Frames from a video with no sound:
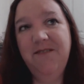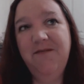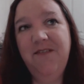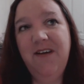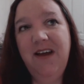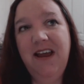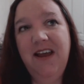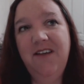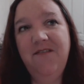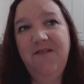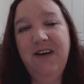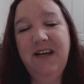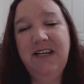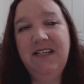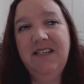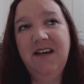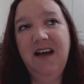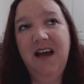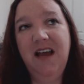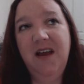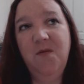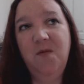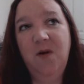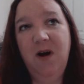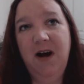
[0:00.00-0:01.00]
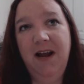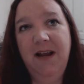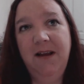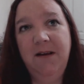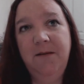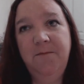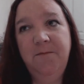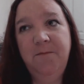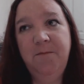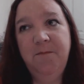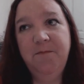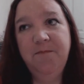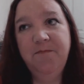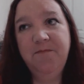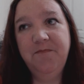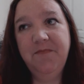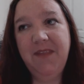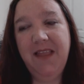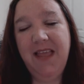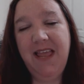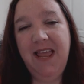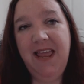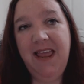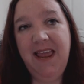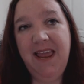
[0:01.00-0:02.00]
I mean, if I if I dye one
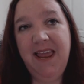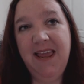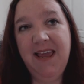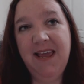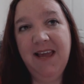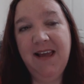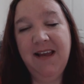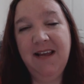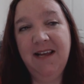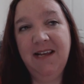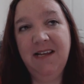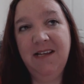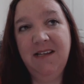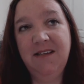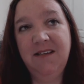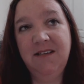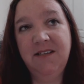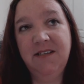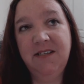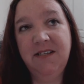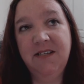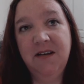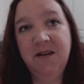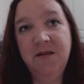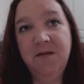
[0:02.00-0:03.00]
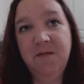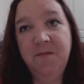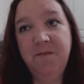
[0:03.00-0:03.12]
and